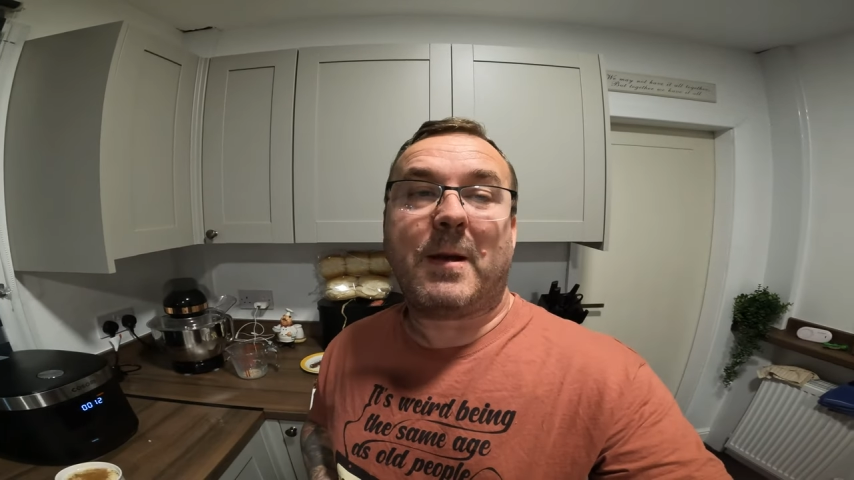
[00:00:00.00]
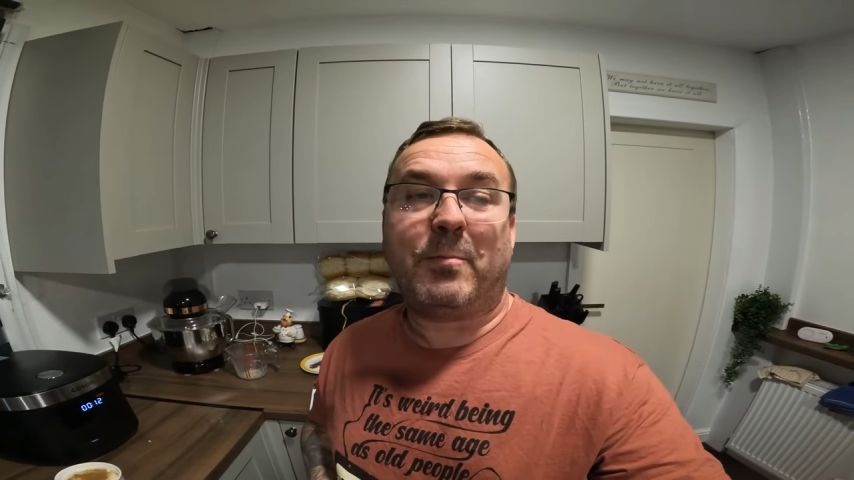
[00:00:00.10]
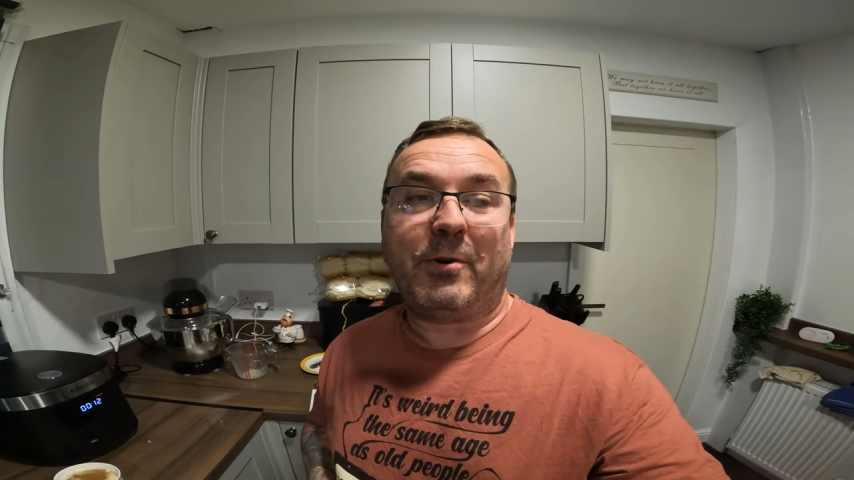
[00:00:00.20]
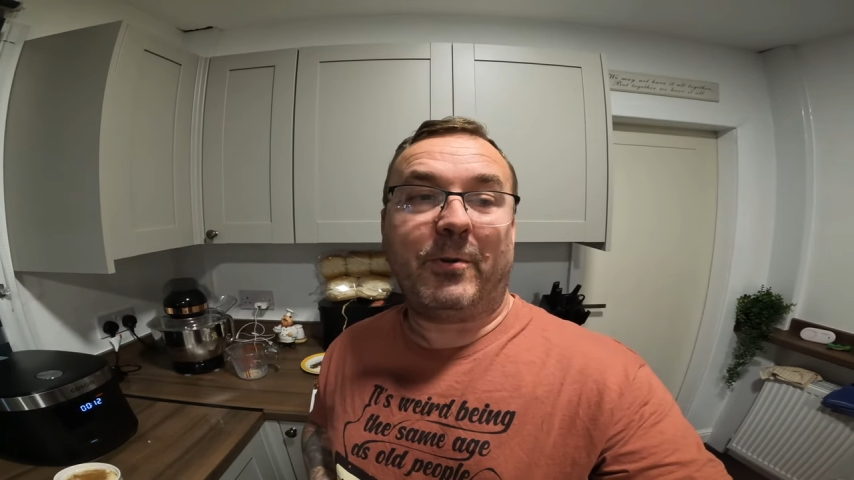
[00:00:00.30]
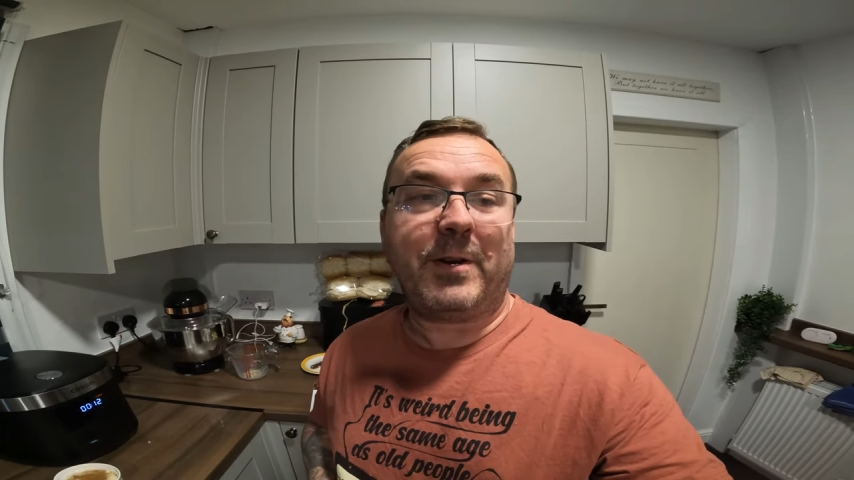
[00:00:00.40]

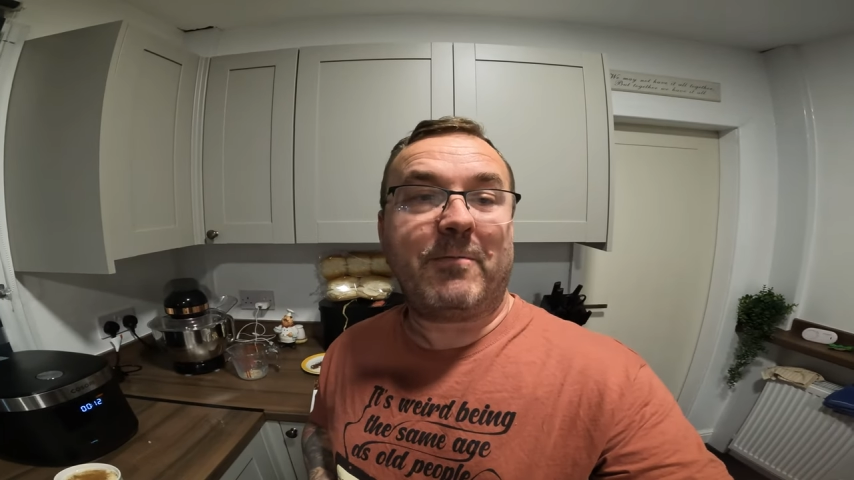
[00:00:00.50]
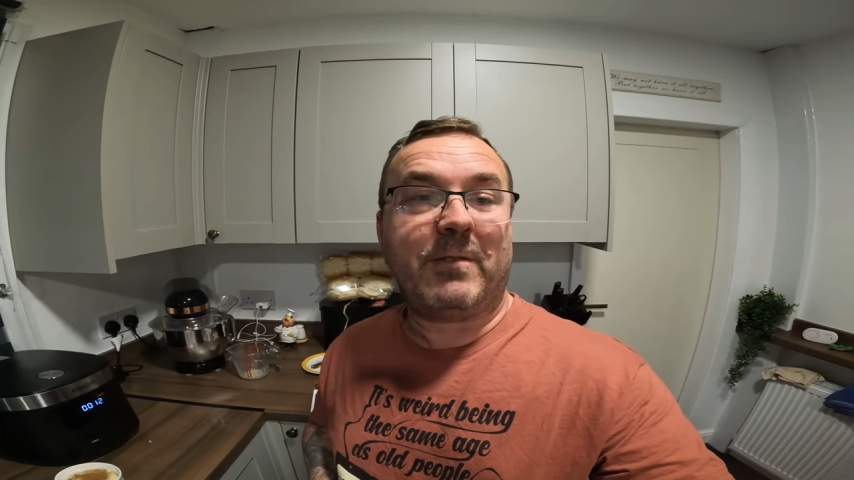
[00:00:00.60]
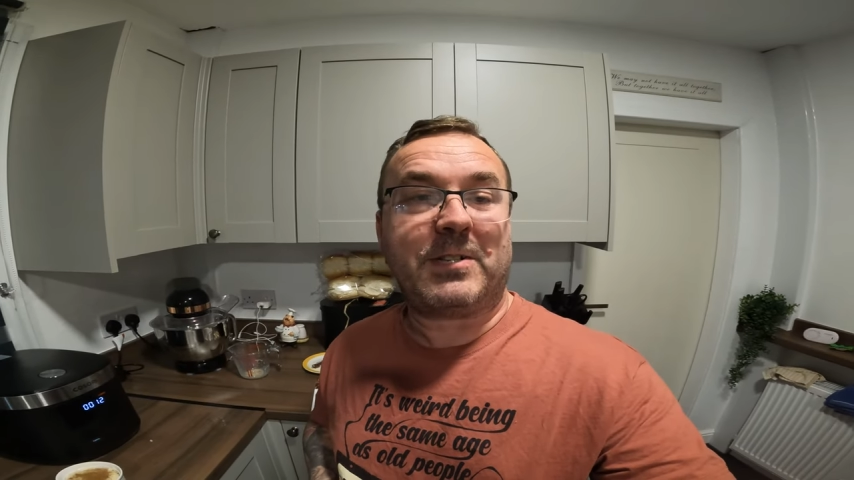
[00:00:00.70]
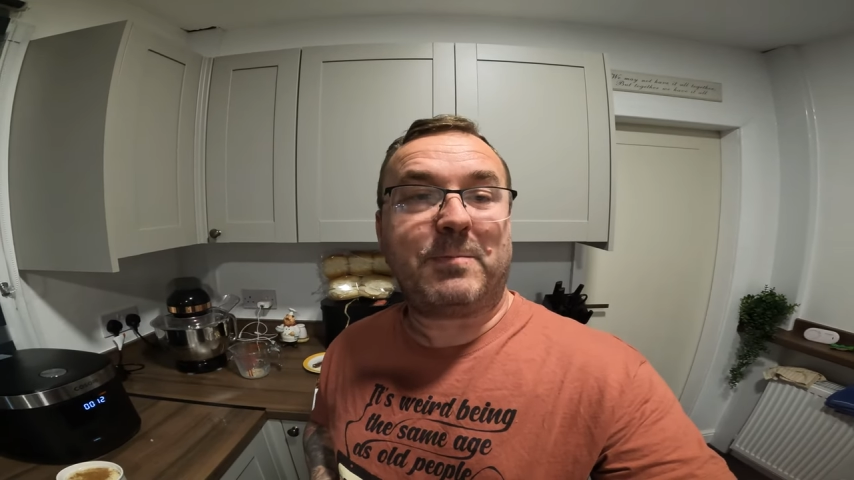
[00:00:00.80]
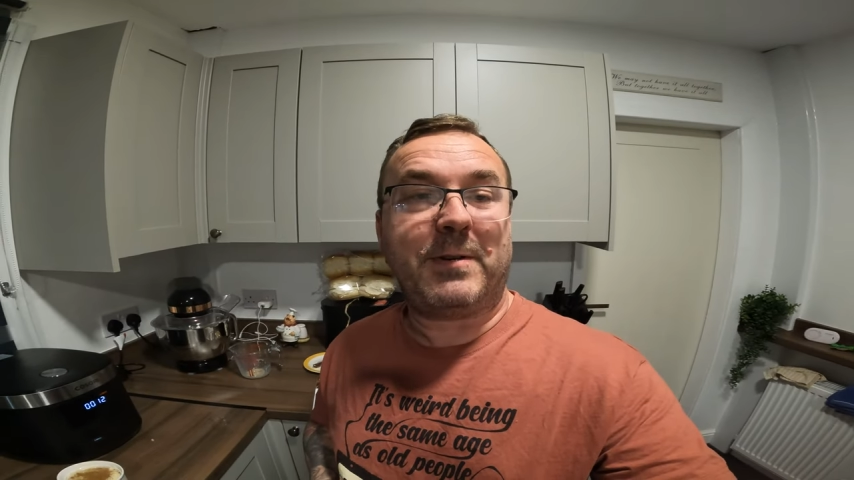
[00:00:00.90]
A brilliant
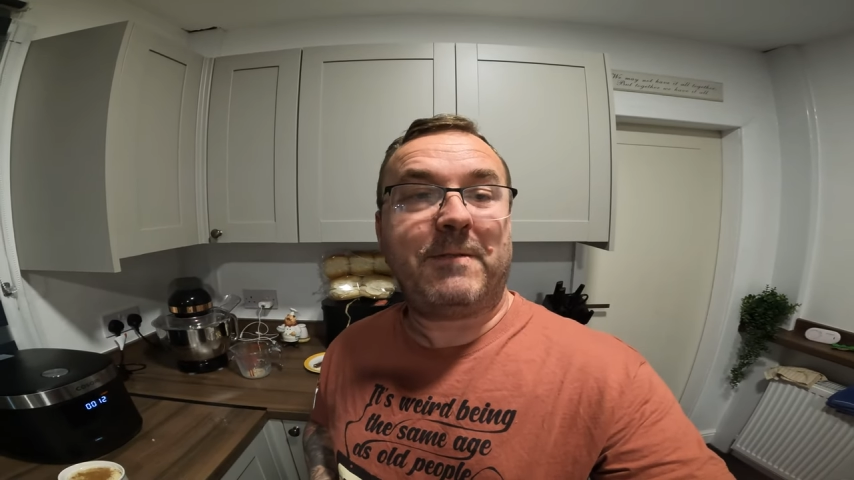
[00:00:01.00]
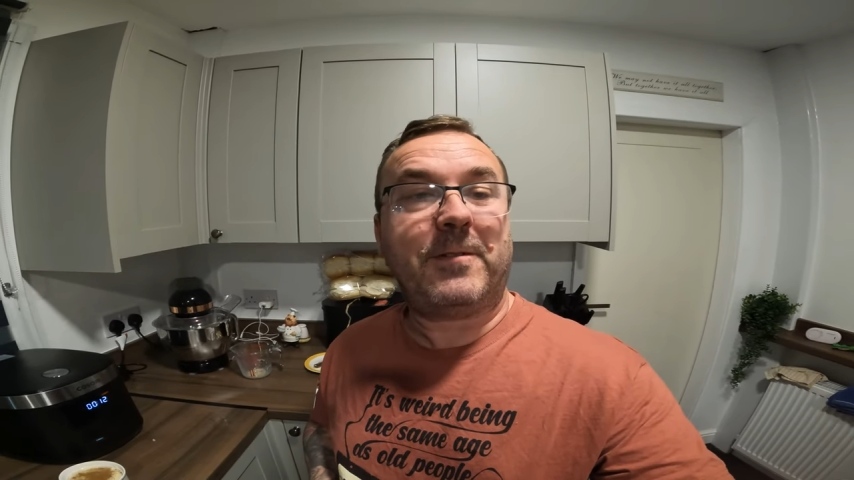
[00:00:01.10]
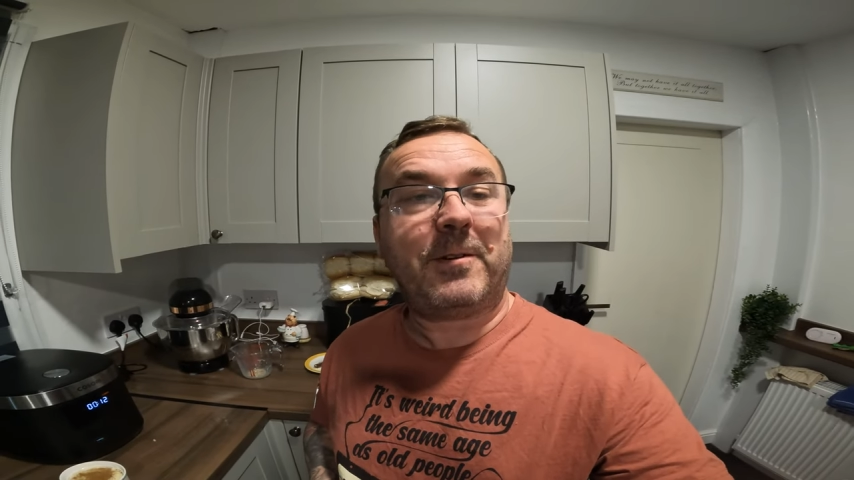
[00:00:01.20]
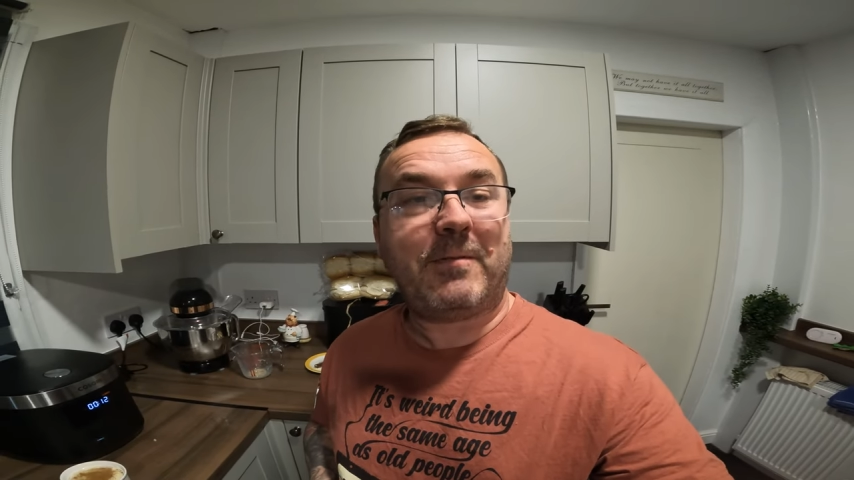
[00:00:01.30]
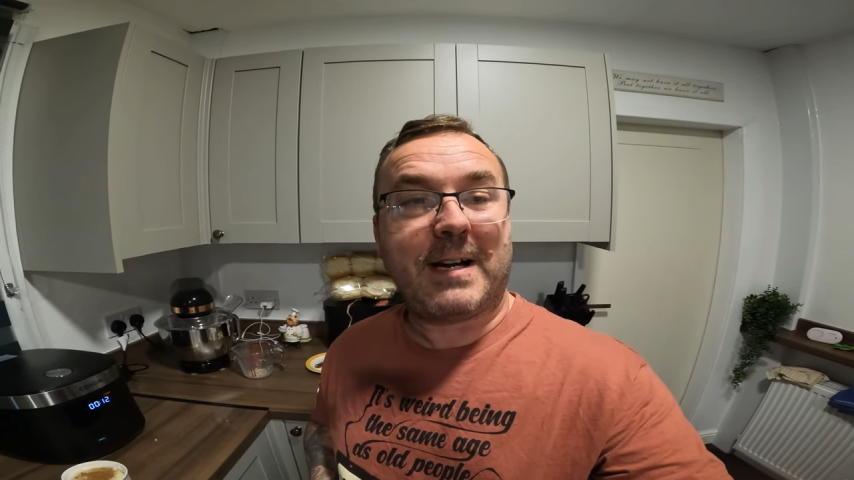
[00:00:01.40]
recipe
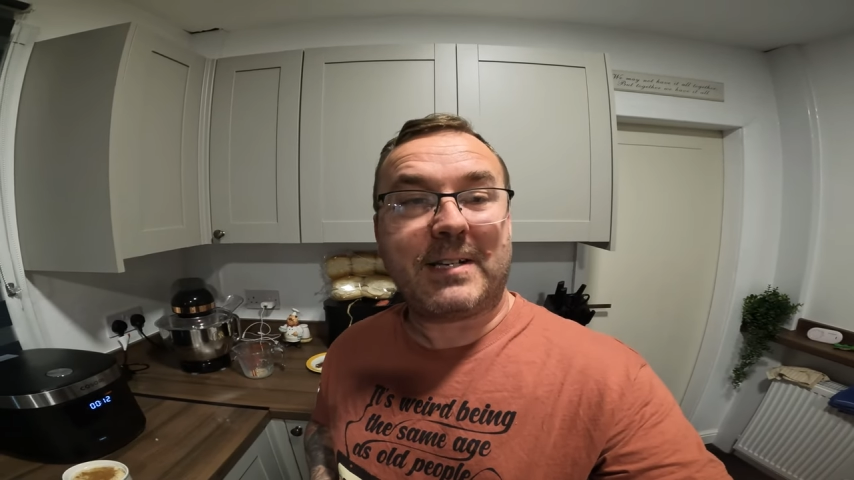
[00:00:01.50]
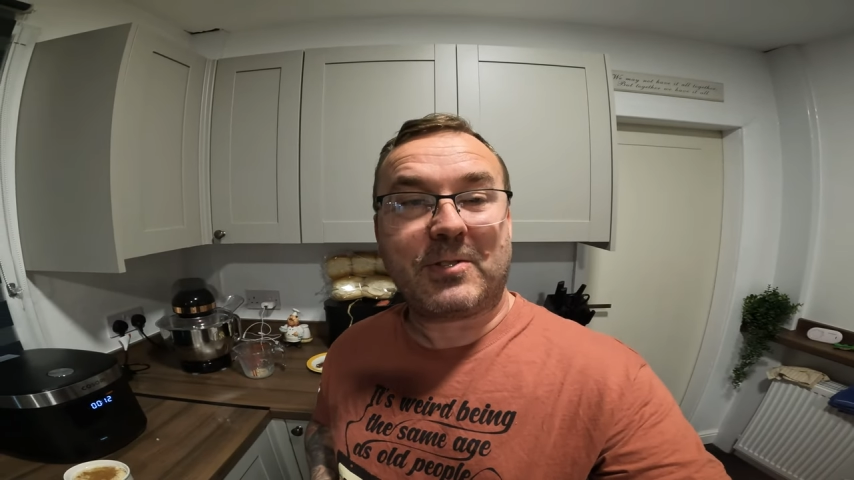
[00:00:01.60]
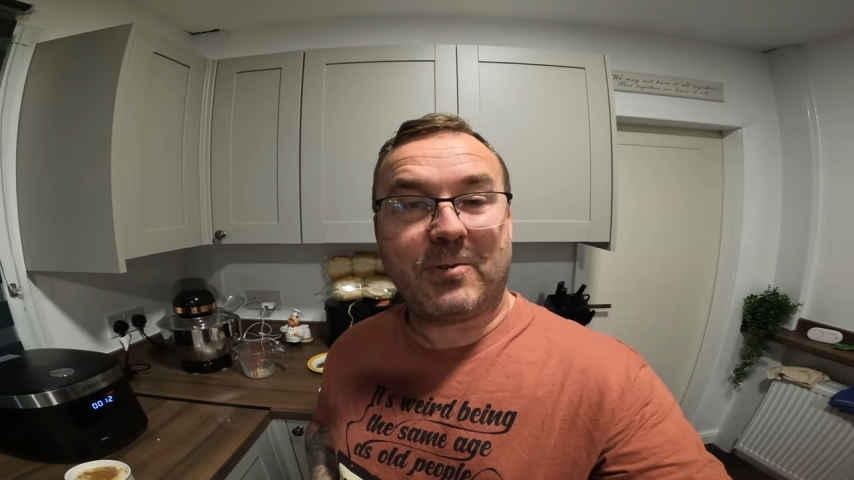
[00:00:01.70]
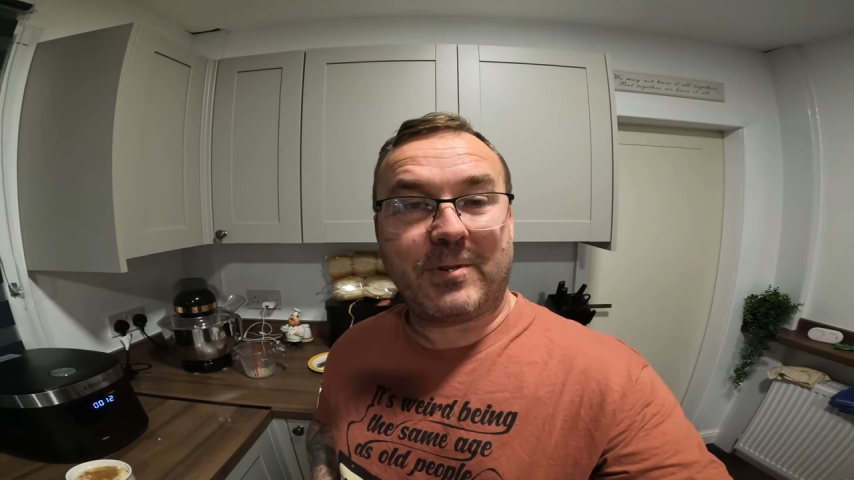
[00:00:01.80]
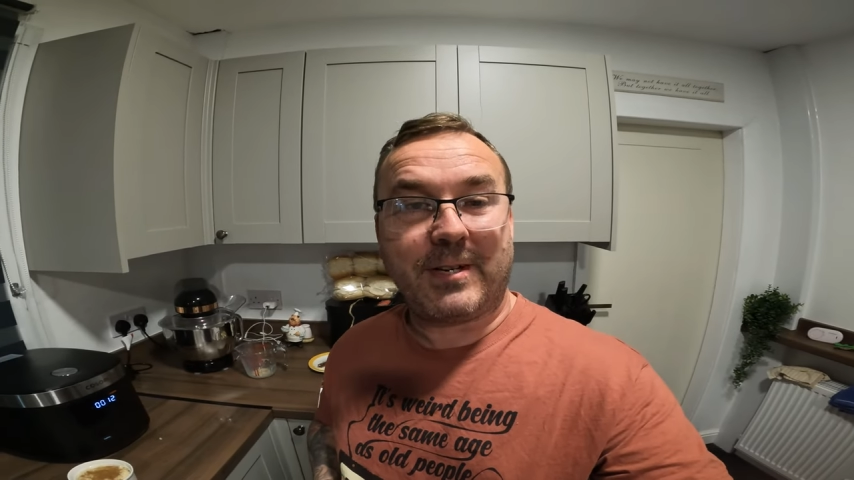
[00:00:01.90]
for the
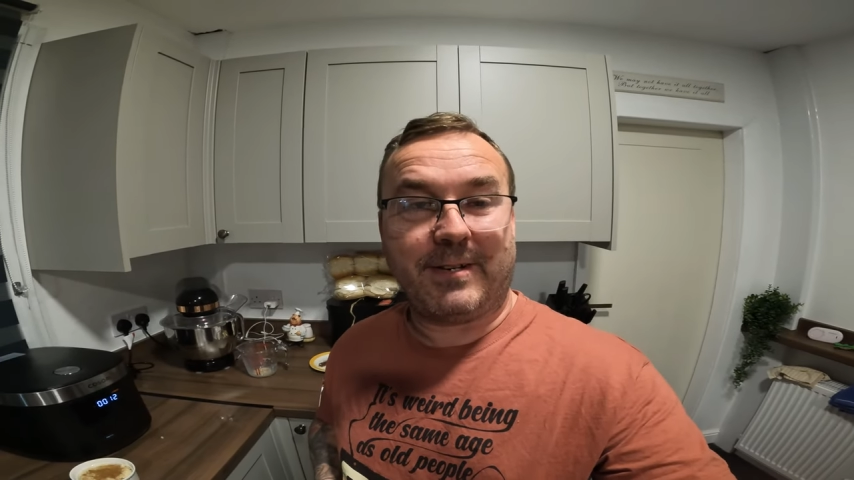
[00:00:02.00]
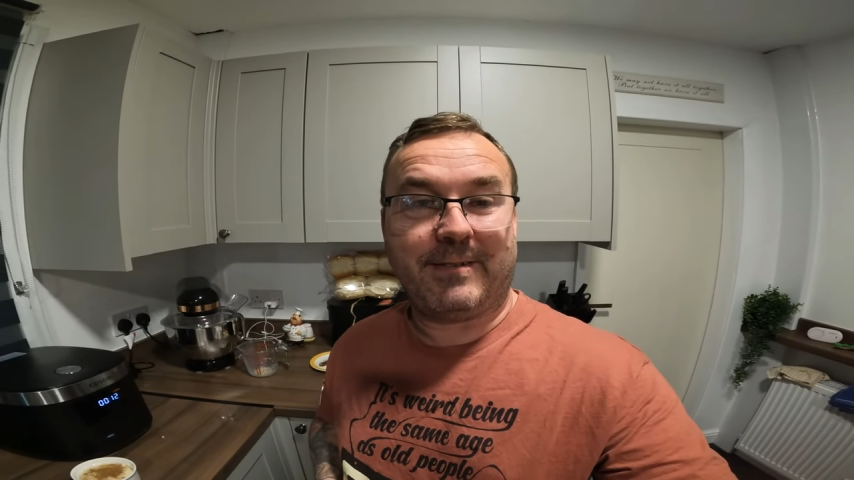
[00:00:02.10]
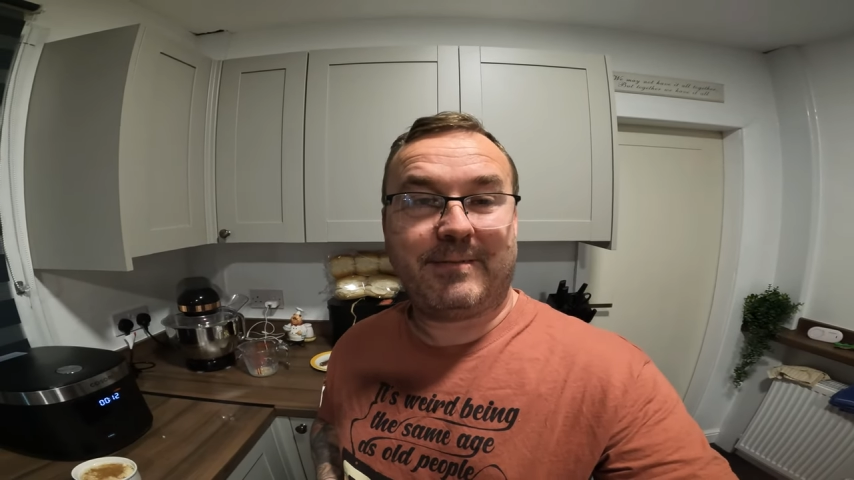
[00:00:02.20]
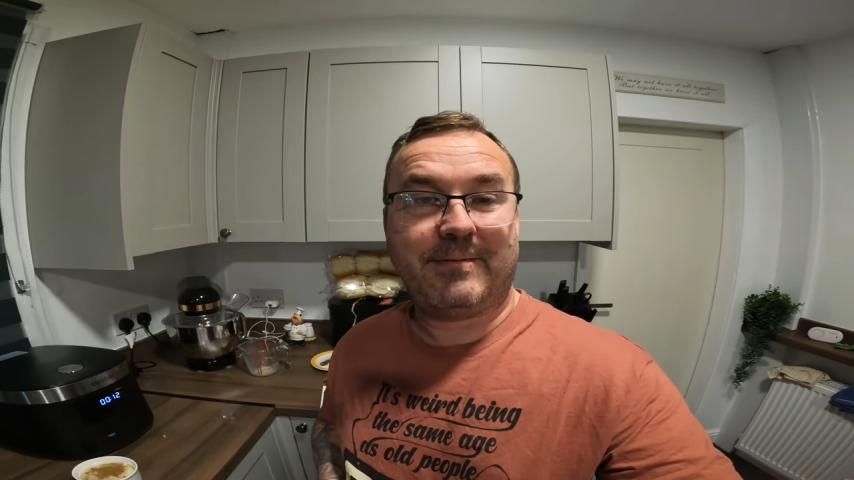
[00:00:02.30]
rice cooker.